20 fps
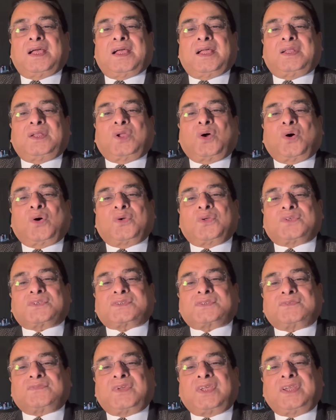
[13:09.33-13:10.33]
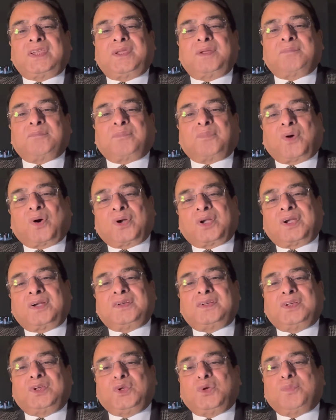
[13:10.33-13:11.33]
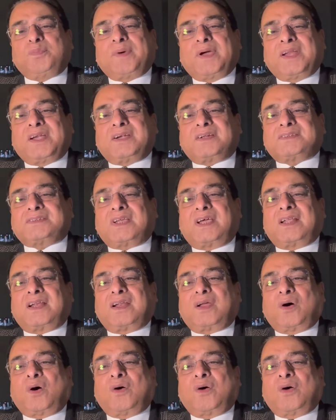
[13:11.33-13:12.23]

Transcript: Now, it's very important. New parents are